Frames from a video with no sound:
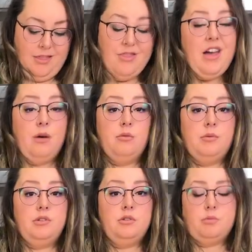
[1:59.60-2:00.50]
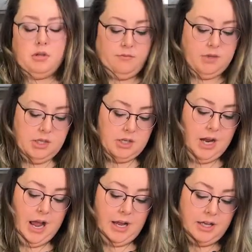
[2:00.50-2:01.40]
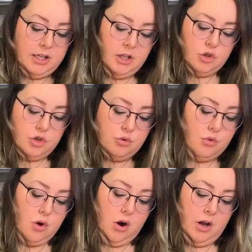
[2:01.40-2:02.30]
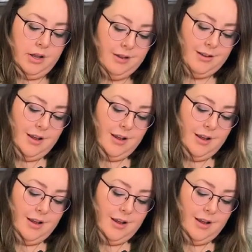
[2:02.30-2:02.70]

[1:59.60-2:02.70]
That would be super convenient. I do not